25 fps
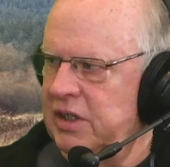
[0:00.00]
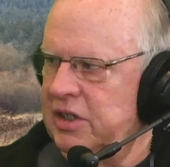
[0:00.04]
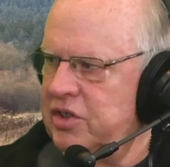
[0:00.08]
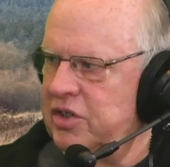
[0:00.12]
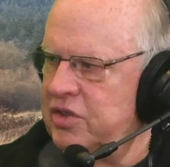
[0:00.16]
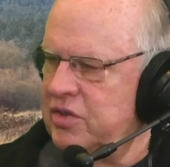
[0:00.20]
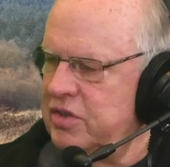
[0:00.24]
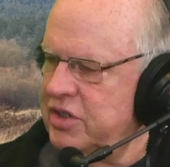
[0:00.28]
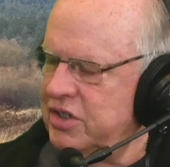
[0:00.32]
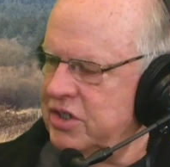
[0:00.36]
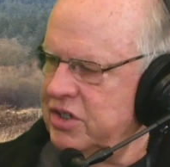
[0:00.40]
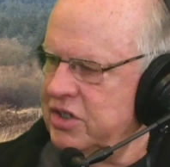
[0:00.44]

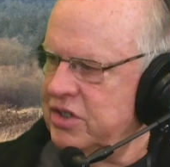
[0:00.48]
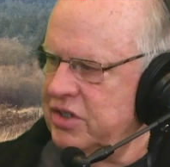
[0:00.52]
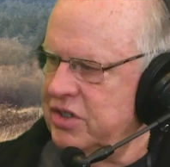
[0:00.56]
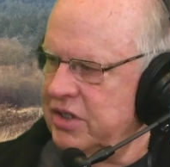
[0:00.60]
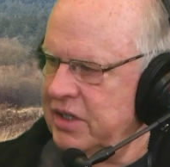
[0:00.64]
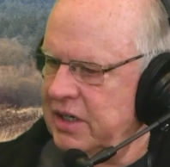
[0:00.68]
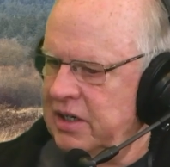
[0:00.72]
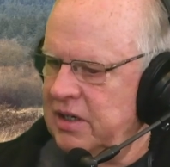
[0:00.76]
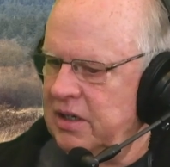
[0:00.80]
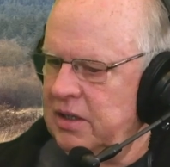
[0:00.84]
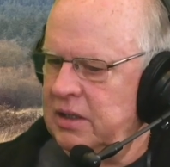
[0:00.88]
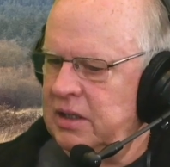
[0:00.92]
interest is
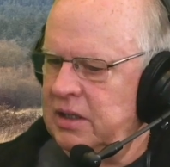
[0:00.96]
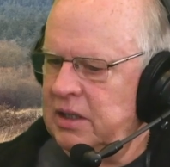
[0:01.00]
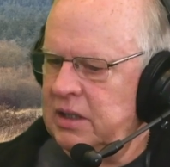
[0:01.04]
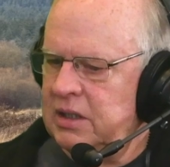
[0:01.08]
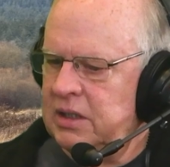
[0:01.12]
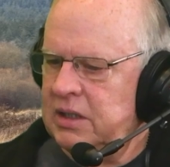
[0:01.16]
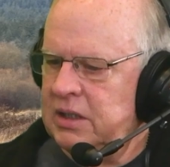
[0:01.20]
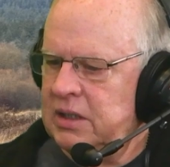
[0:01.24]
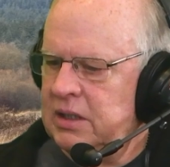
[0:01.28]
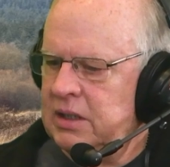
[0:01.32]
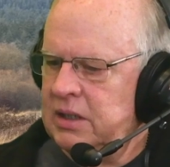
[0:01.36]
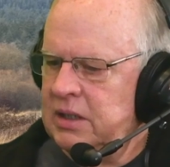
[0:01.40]
there.
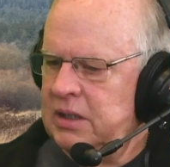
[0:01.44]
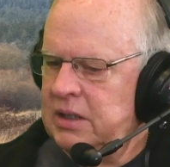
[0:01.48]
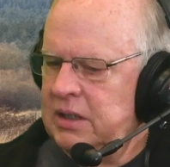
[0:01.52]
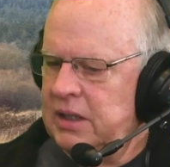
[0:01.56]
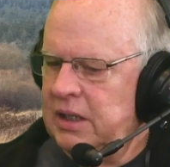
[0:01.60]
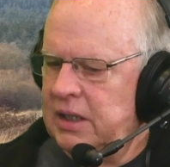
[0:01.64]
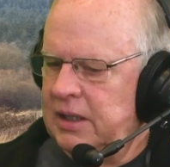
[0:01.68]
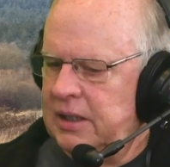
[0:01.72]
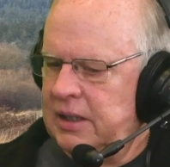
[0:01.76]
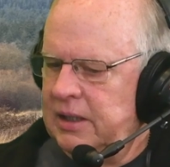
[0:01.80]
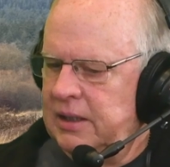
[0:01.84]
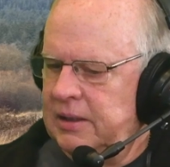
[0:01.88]

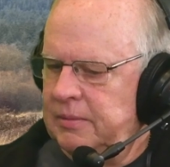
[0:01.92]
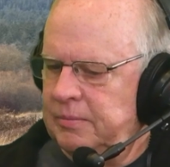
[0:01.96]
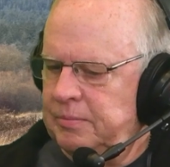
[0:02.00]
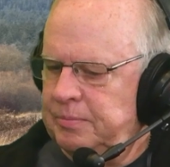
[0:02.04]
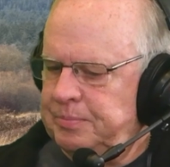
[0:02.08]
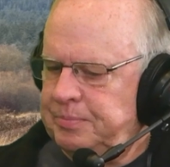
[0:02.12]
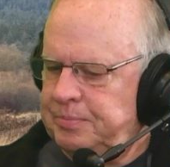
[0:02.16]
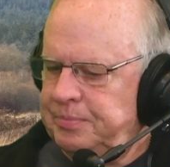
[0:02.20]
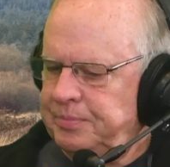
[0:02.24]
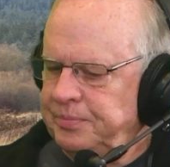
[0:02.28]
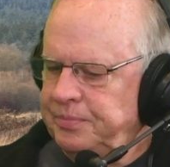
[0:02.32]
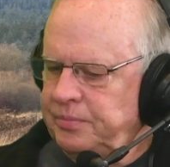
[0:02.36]

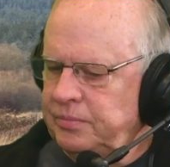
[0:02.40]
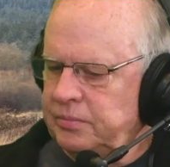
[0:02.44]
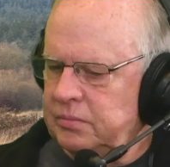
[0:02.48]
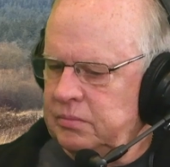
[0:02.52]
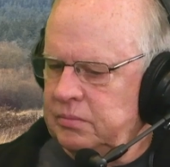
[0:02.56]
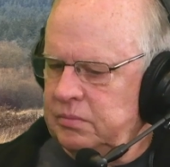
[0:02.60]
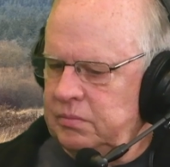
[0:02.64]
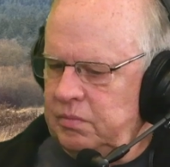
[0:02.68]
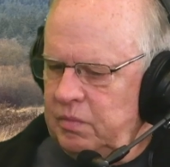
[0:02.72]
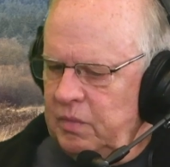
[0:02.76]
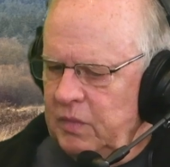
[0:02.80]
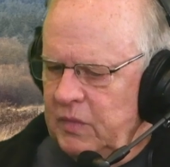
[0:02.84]
And,
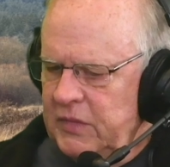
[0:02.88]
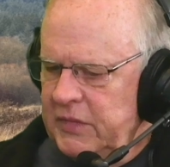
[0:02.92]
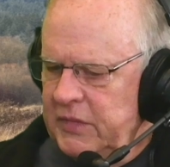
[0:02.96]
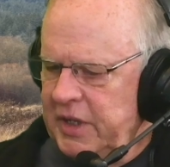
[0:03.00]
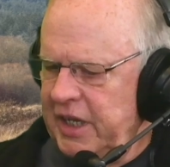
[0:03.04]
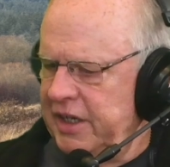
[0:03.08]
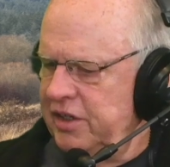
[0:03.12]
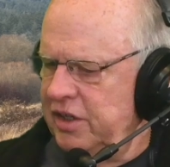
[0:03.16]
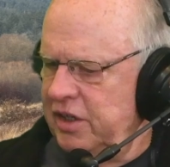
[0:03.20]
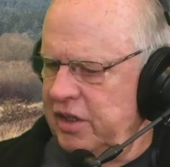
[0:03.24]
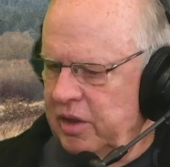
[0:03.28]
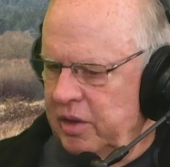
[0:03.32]

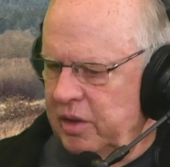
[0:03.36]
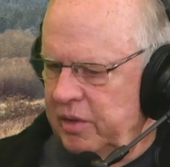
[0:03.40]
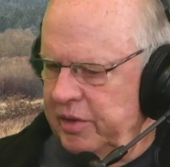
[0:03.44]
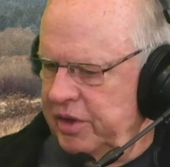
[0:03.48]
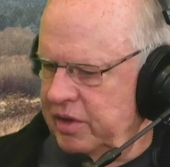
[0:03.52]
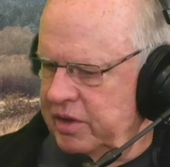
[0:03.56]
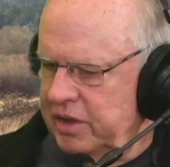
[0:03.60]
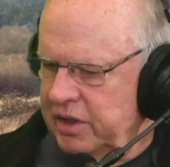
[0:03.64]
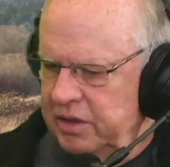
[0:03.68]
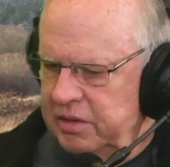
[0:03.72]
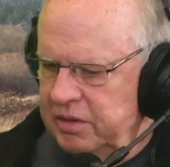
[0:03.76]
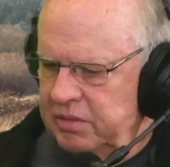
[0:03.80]

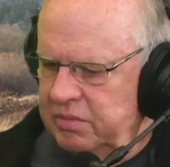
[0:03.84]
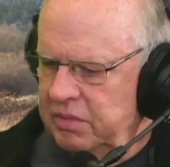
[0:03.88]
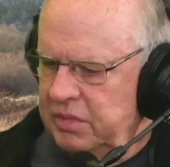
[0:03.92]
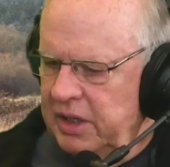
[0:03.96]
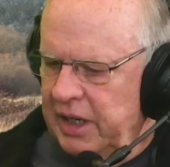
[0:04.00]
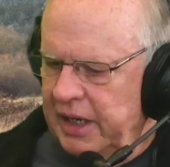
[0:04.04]
you could